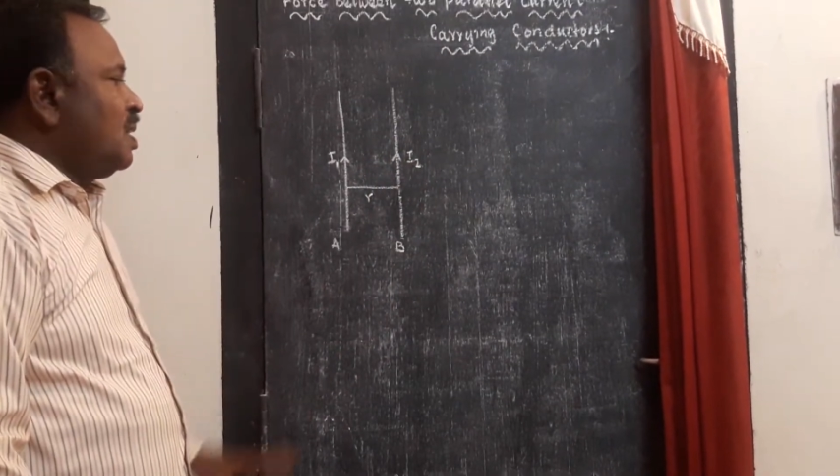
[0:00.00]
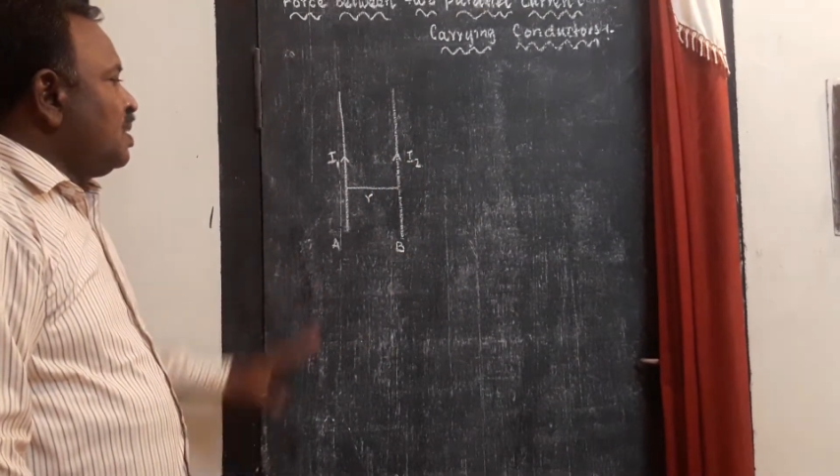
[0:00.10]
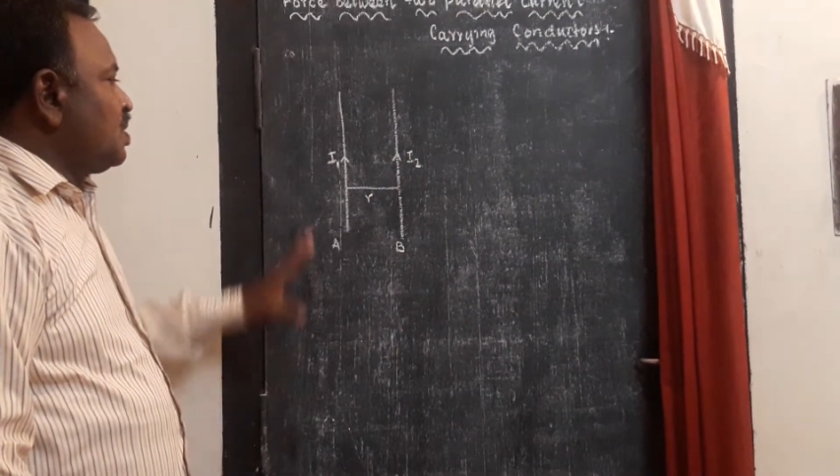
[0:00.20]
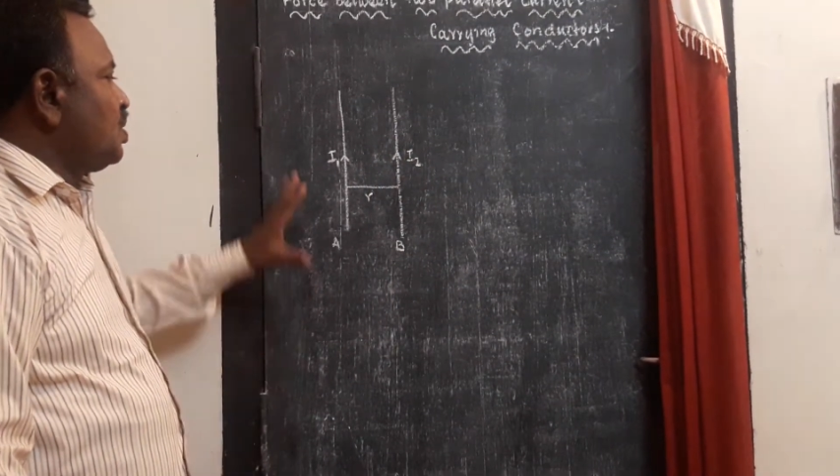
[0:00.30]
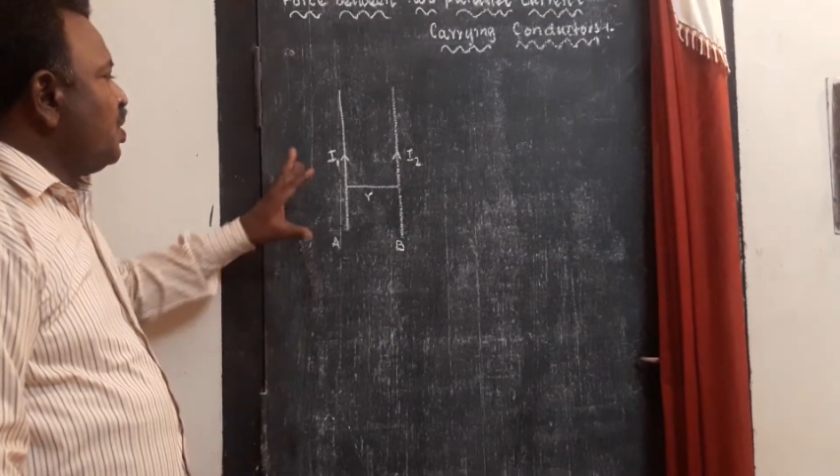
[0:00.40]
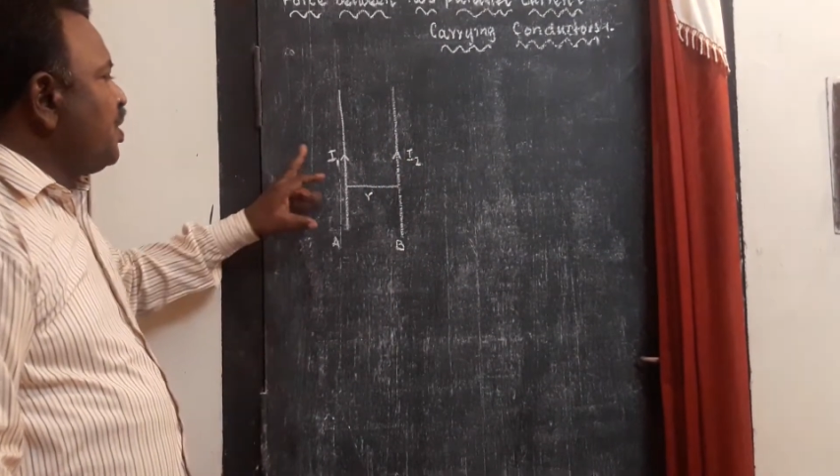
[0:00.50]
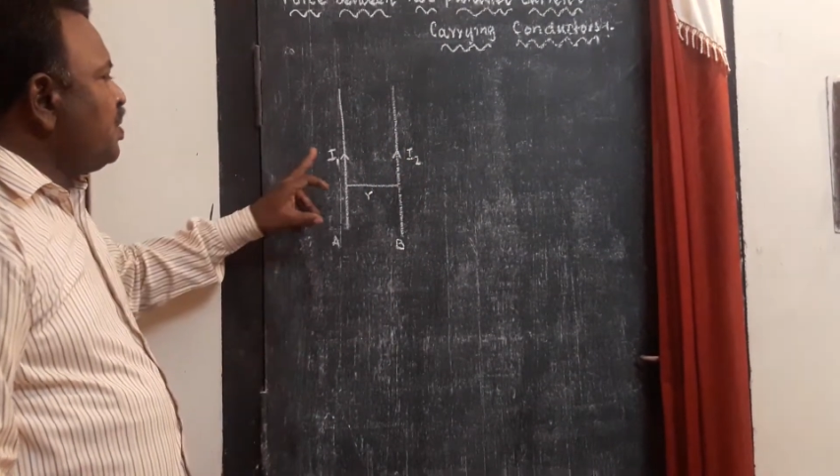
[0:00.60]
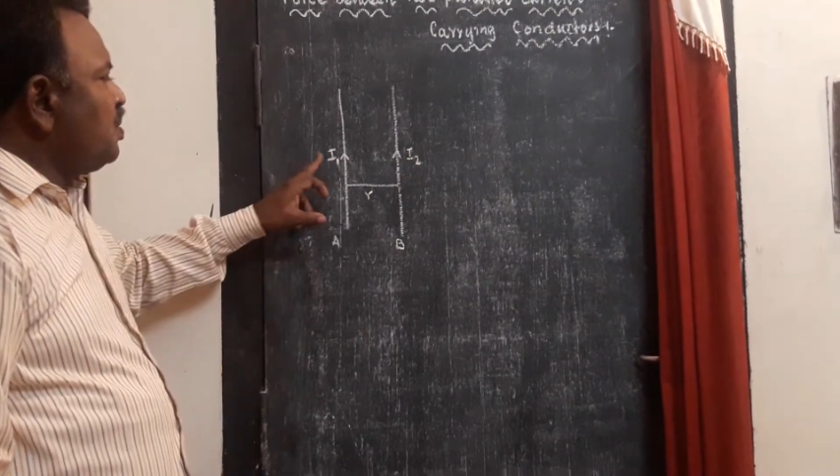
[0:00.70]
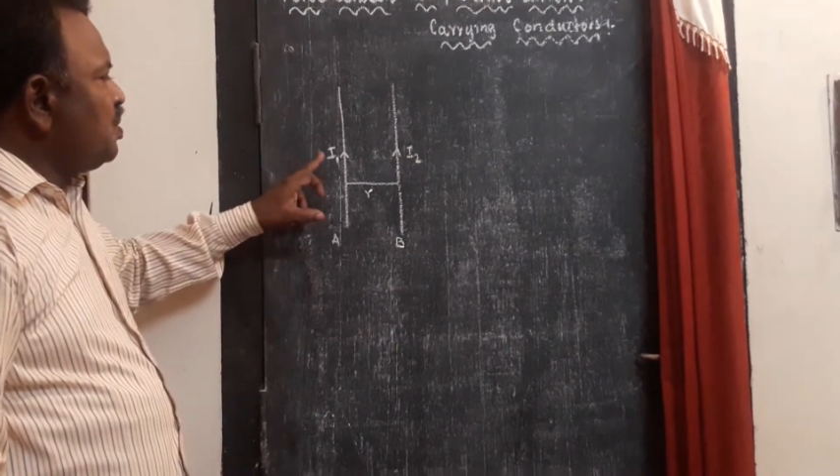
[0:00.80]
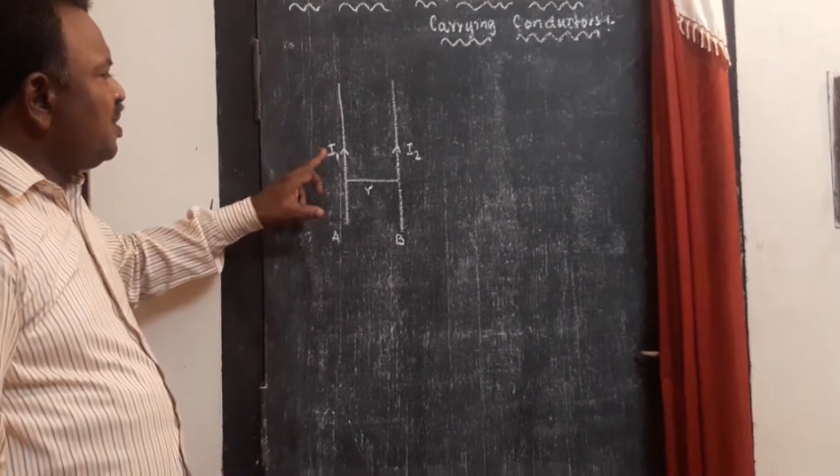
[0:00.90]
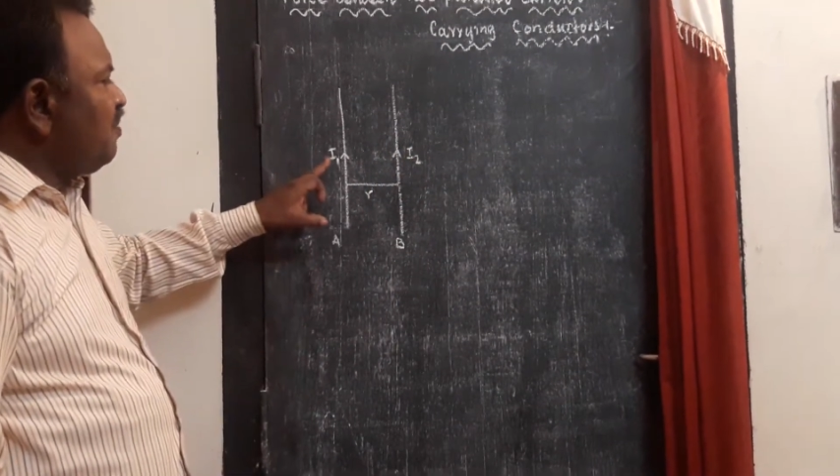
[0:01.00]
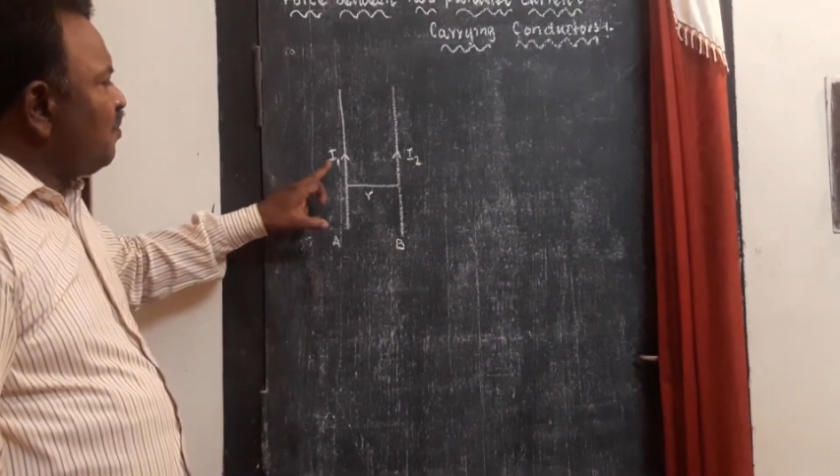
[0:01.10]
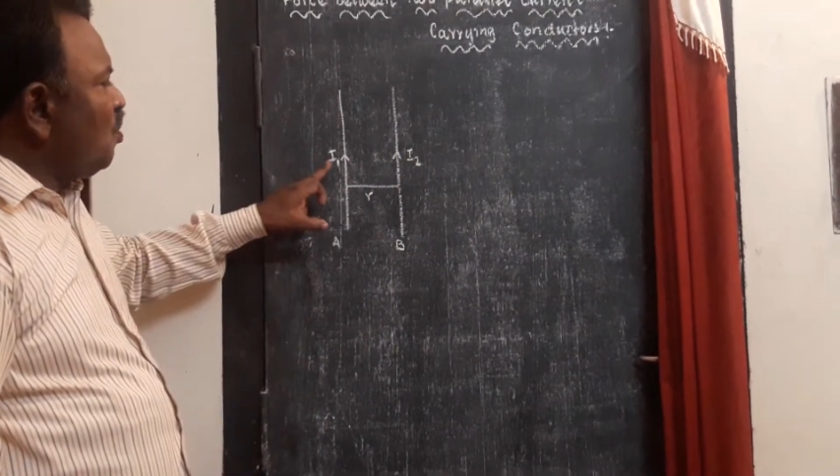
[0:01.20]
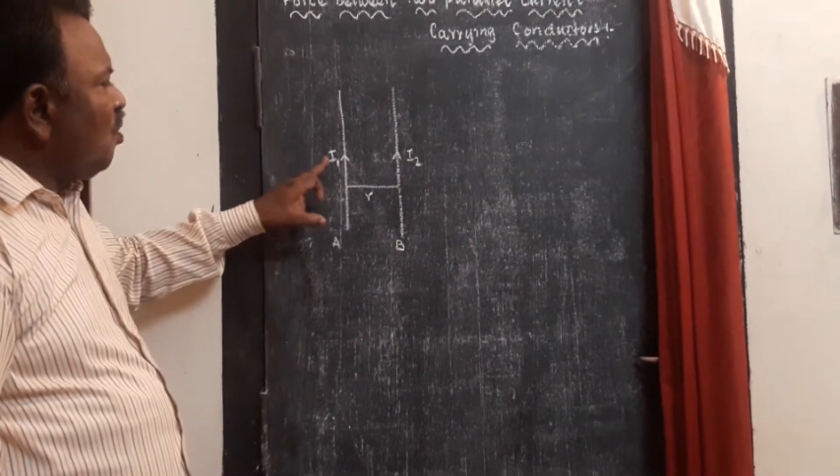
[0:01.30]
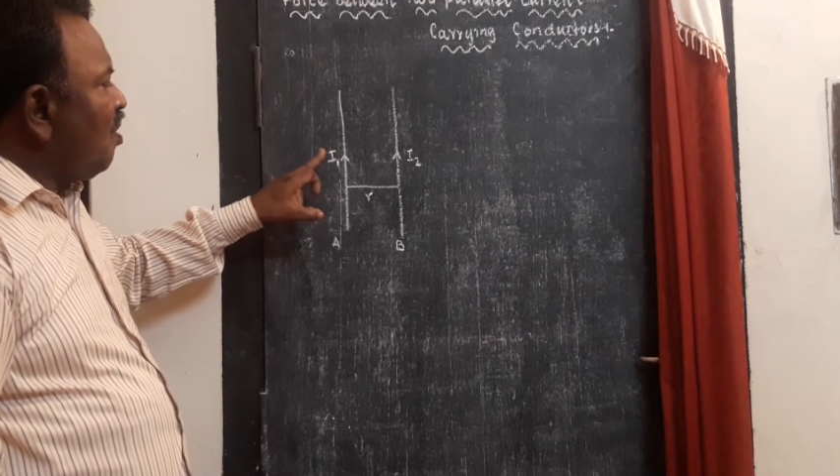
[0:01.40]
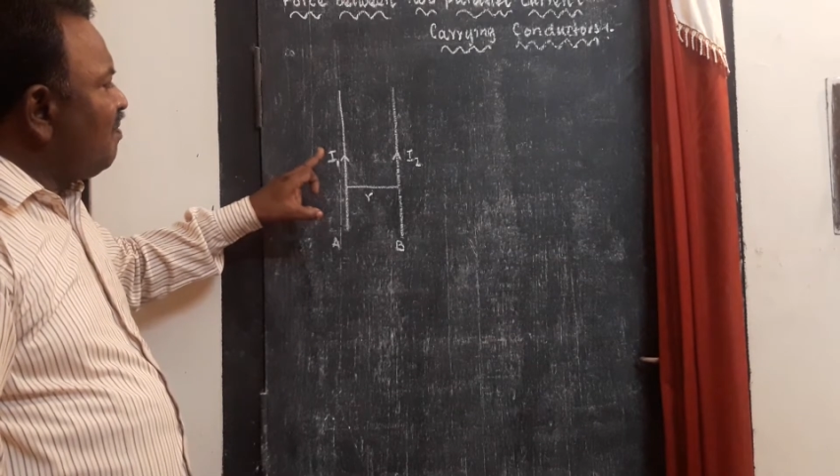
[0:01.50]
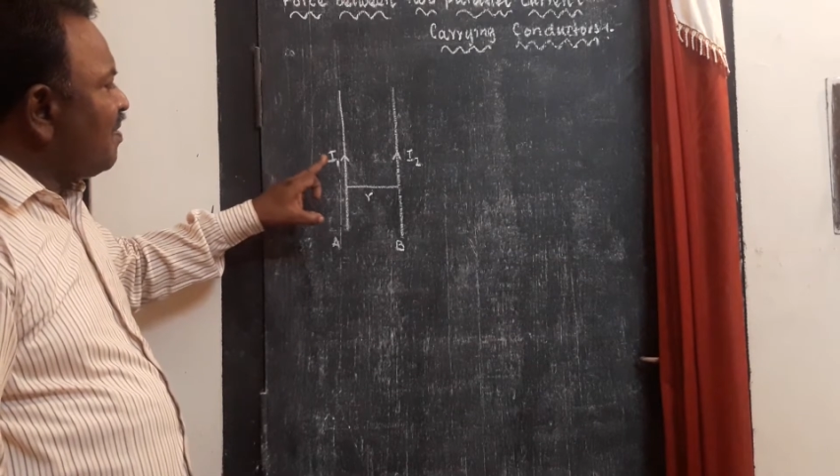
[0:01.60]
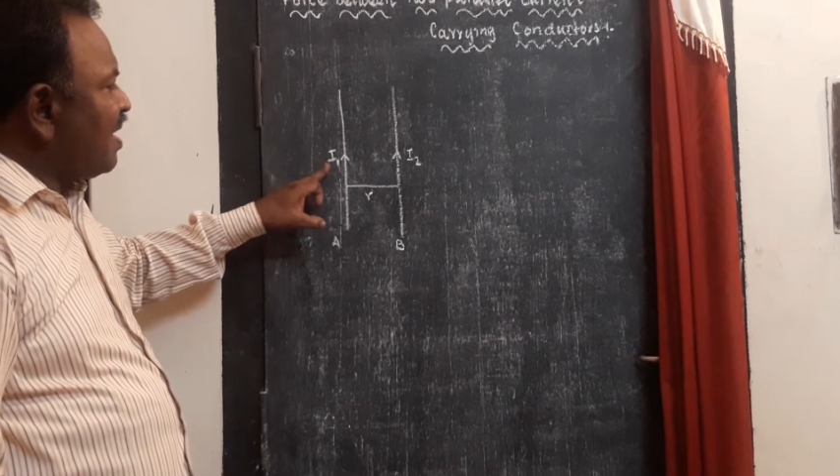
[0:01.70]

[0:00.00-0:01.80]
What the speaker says: So, due to the flow of